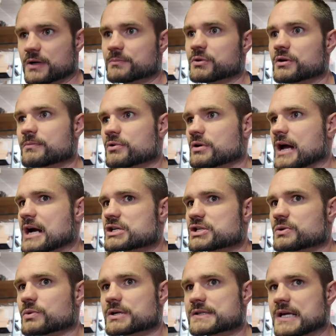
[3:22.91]
And Bloomburrow
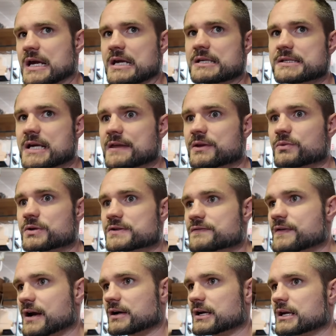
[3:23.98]
actually was a set that was
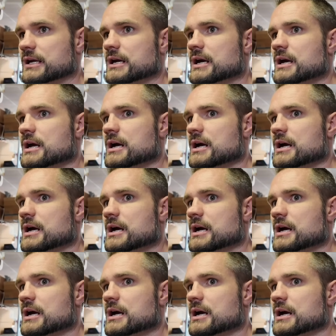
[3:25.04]
very